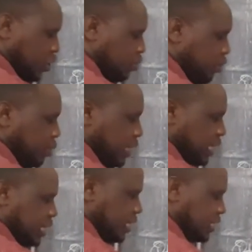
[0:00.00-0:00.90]
You multiply
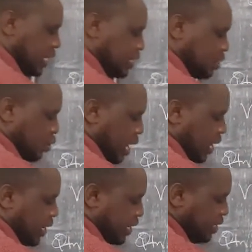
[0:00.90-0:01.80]
the 3 sides. So
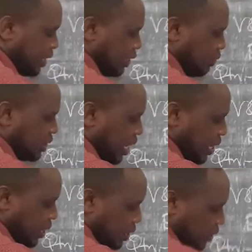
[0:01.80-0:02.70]
100
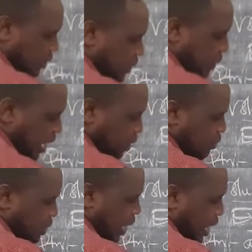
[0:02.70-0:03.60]
centimeter
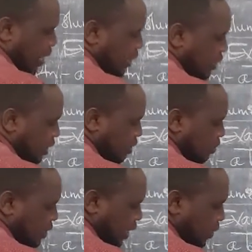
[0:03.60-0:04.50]
times 100
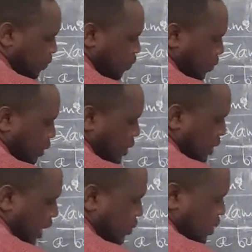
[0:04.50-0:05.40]
centimeter
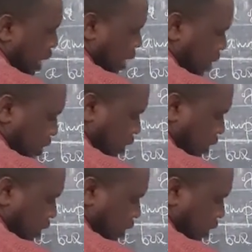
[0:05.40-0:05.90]
times 100